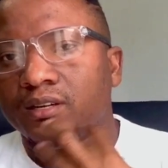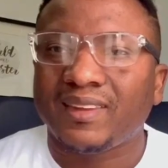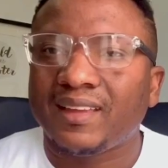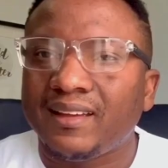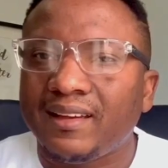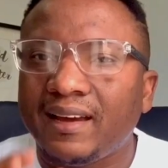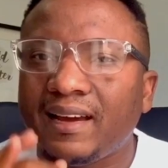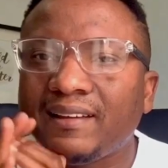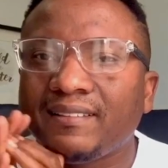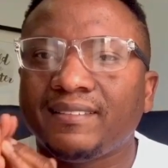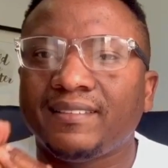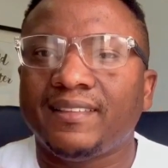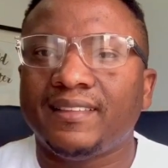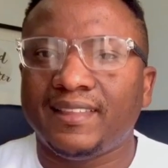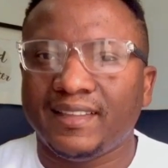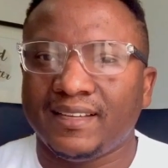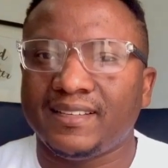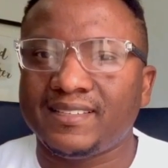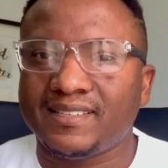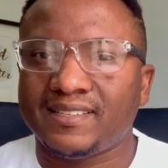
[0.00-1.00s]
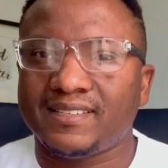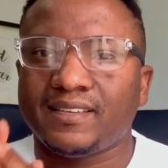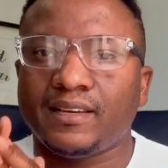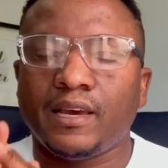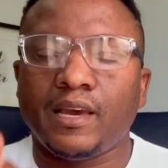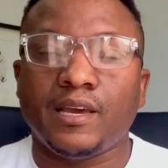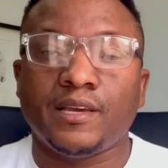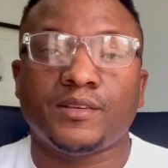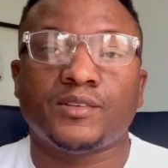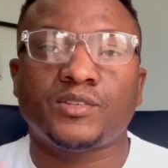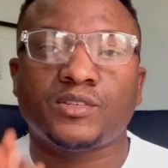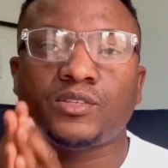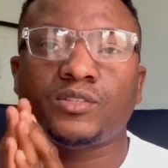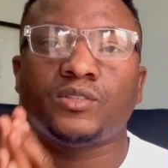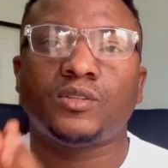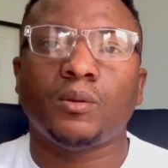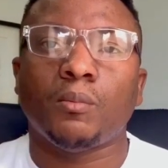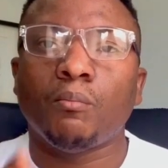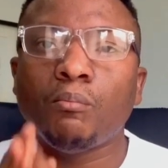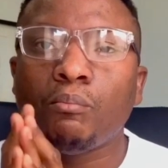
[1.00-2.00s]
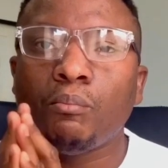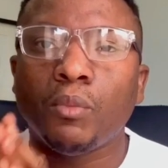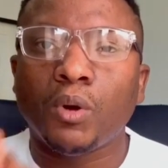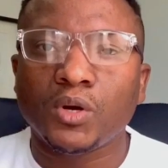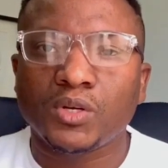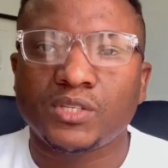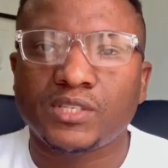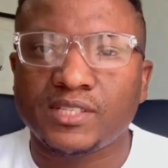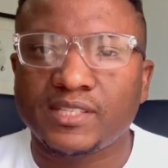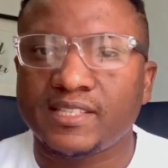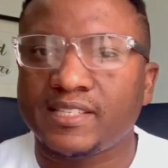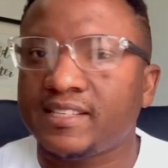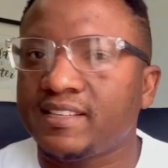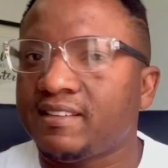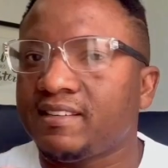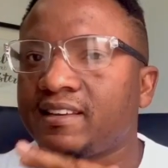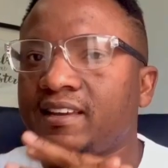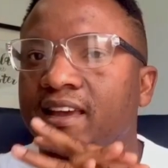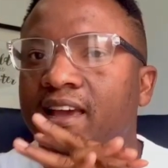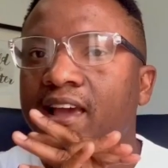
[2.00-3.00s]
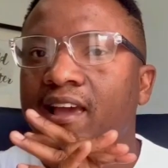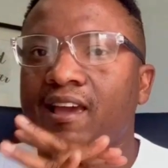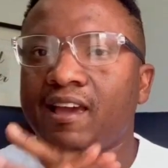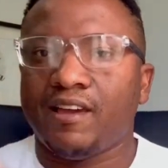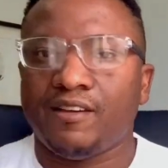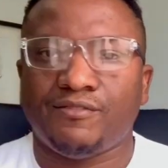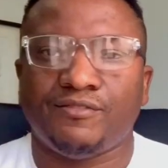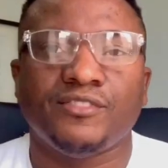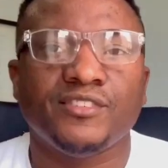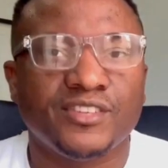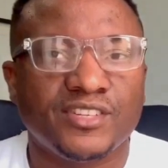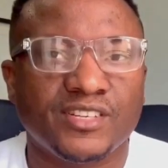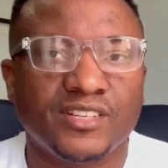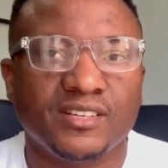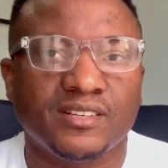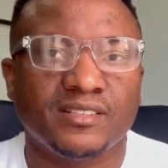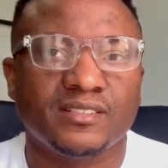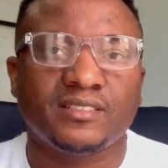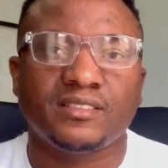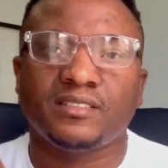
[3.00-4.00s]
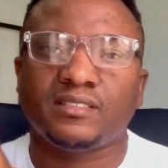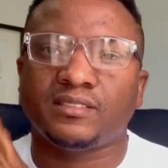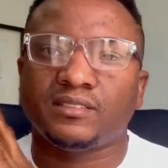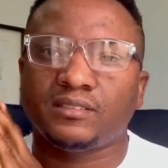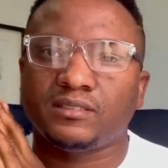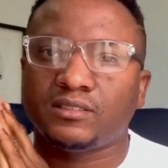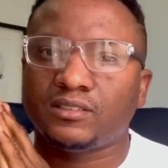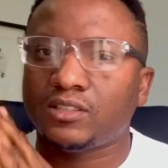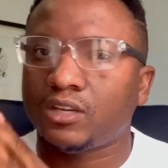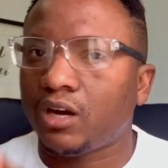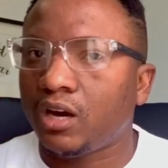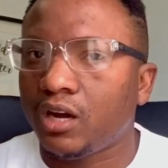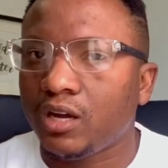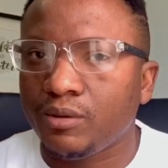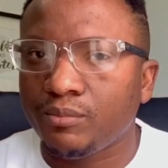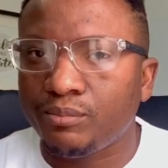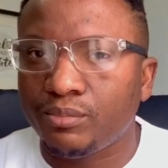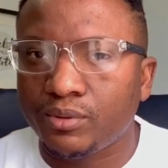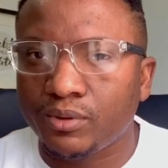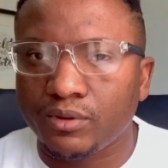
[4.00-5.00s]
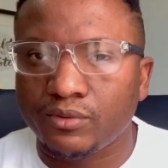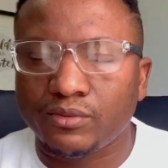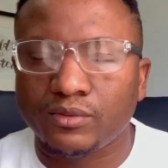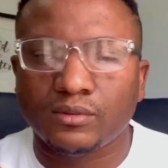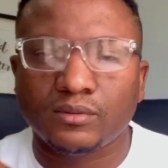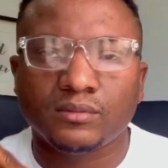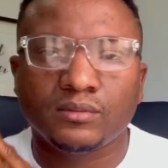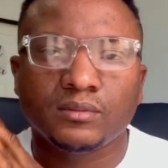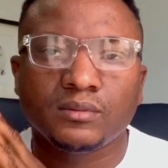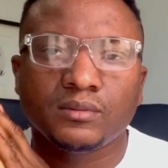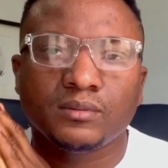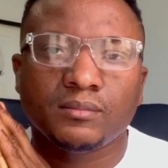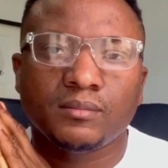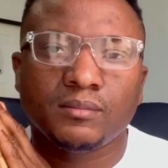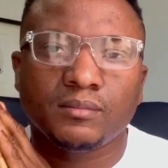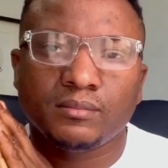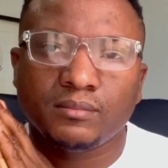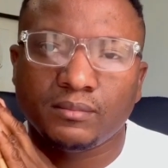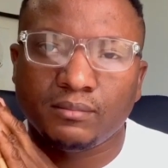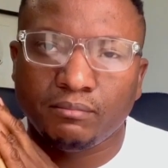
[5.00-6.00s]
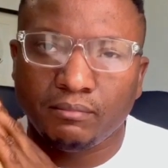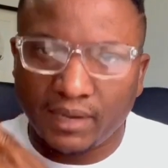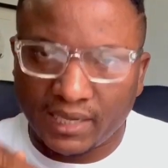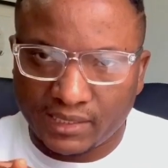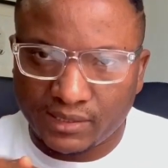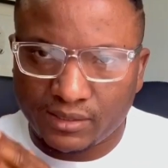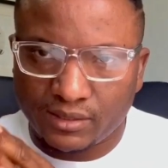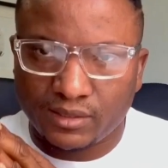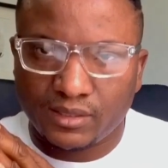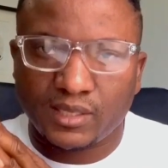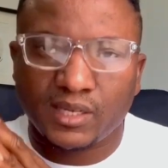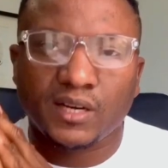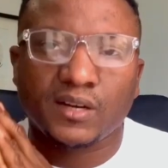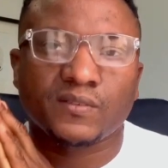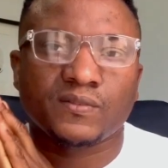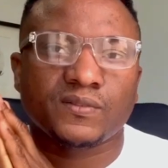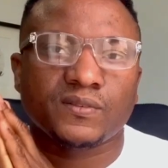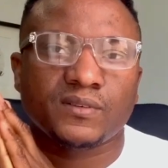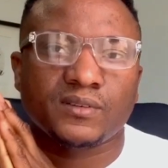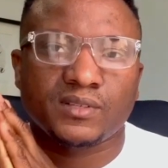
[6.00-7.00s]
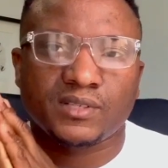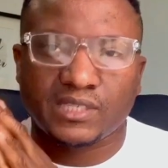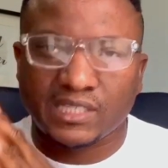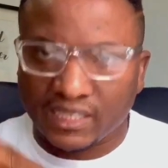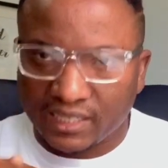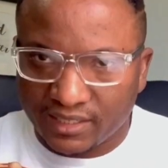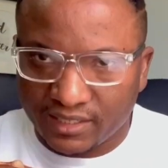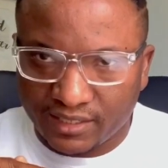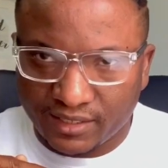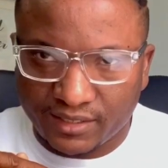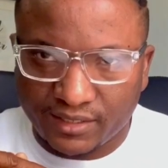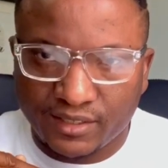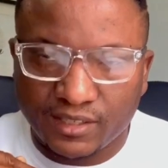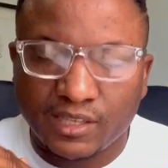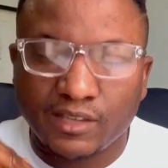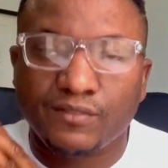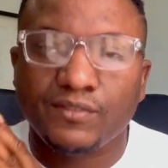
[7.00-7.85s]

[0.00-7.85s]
and this is the most efficient, time-proven method of studying.